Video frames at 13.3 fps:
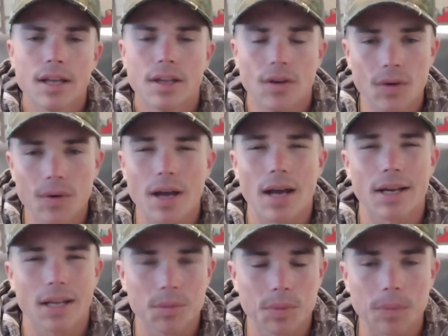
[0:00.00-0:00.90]
You do got
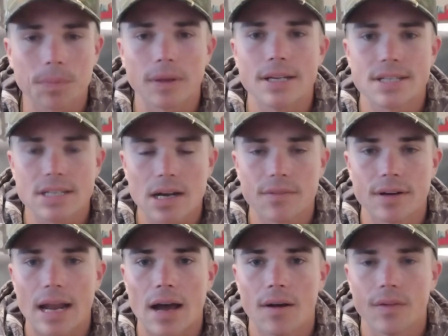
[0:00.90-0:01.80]
to get it replaced
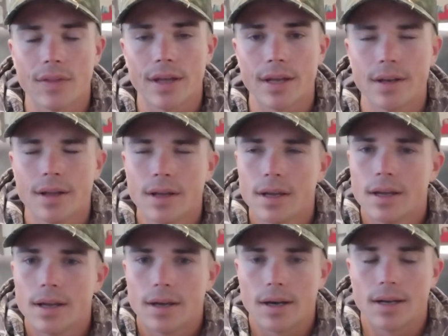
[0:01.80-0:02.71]
every now and then.
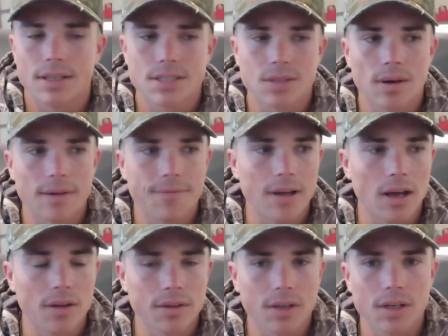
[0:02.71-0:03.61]
So I
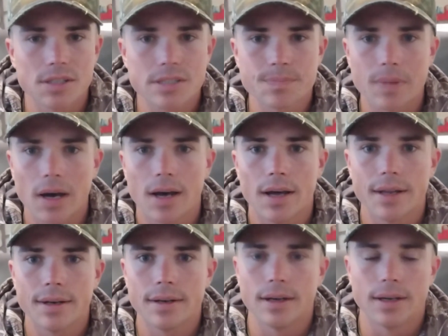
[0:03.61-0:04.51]
found a good
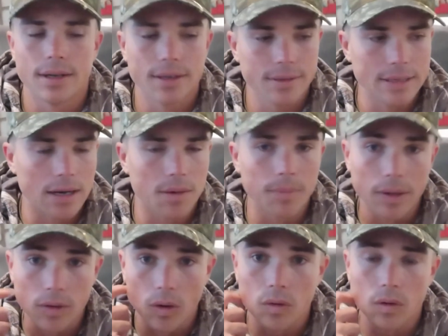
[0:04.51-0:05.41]
spot down at my
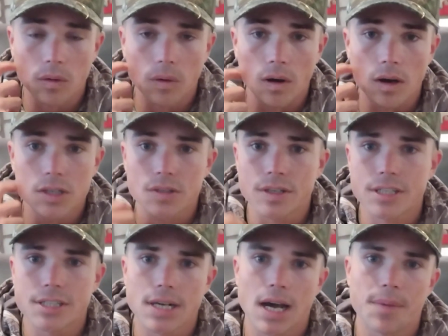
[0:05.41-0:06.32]
local archery
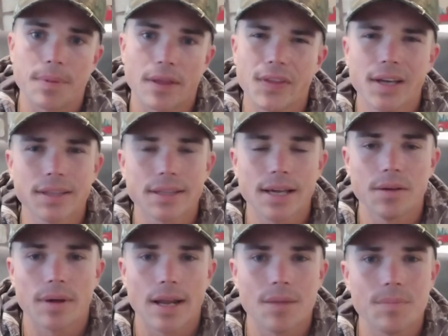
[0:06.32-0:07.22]
shop. I think
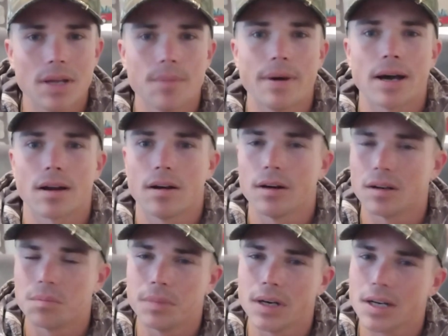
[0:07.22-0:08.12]
they ran me about
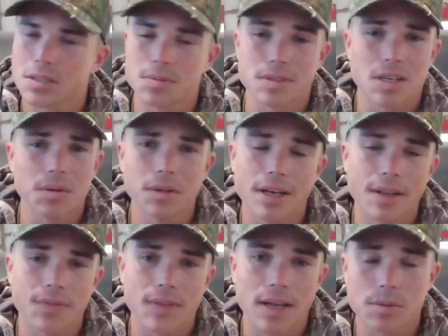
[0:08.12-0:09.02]
$100, which I really
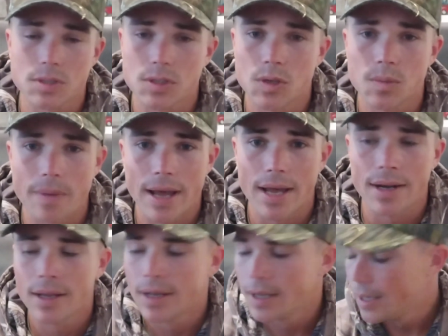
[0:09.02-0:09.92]
didn't think was too
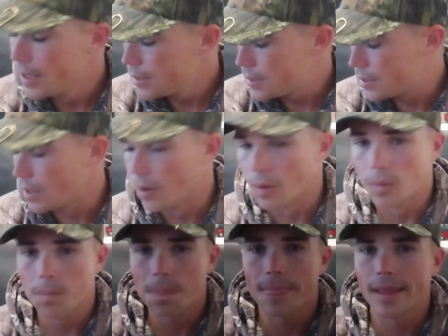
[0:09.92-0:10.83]
bad.
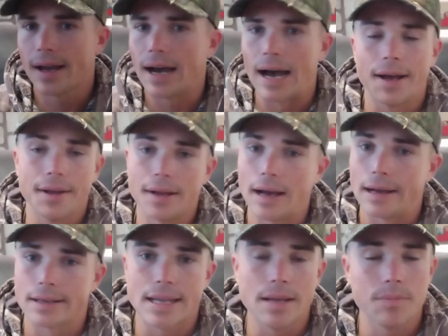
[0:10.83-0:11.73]
So
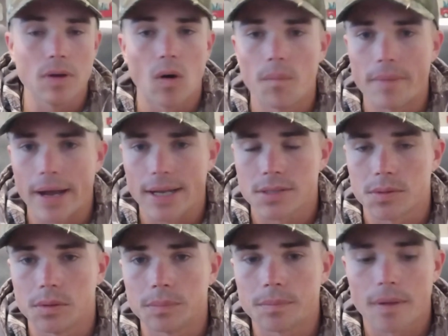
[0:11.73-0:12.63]
I keep going back
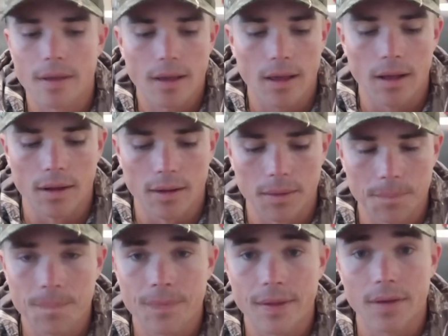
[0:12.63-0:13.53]
to
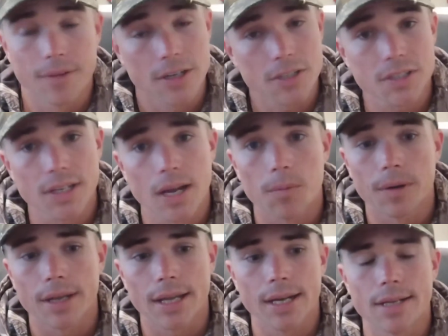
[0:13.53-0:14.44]
them. Eventually I
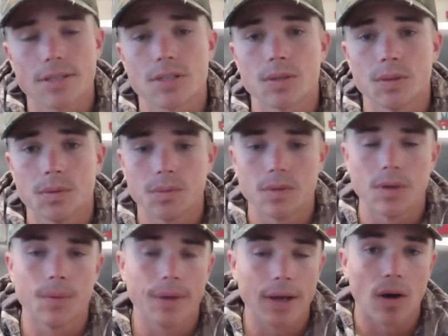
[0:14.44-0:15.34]
want to get into
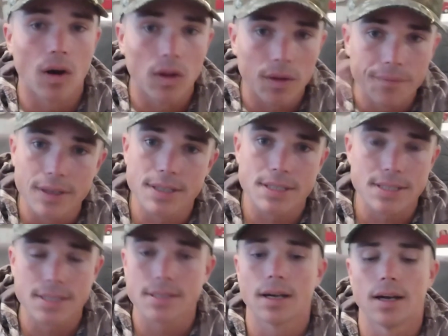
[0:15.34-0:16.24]
doing all of
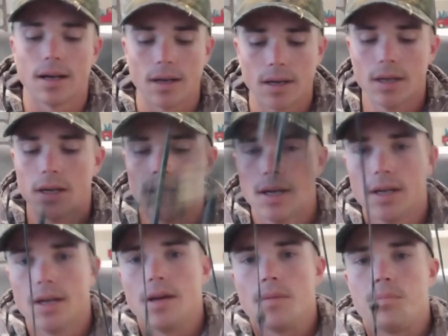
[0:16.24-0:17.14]
this,
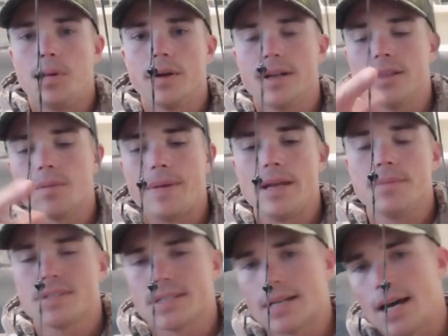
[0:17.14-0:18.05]
putting in the
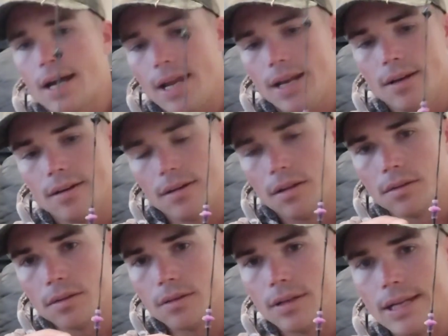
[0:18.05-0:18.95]
peep sight and
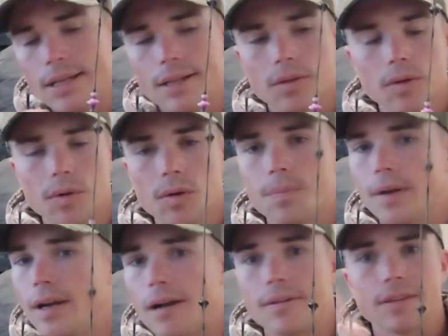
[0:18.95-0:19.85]
the D-loop
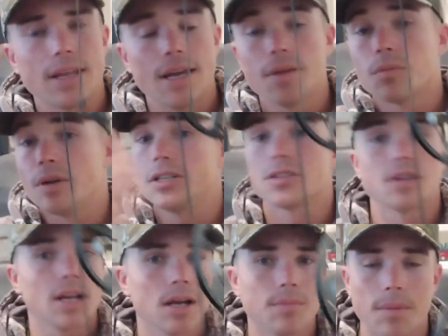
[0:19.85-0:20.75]
and everything,
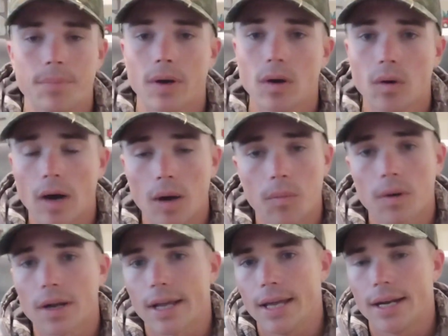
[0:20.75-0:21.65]
restringing my bow. I
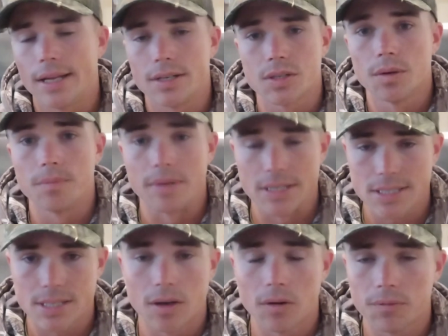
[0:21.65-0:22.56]
want to get into it
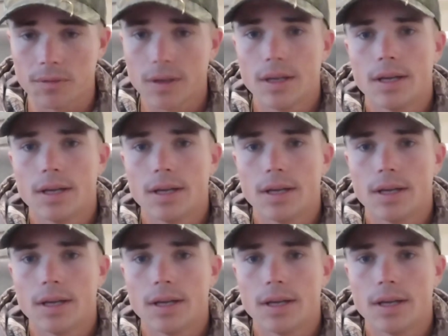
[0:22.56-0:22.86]
myself.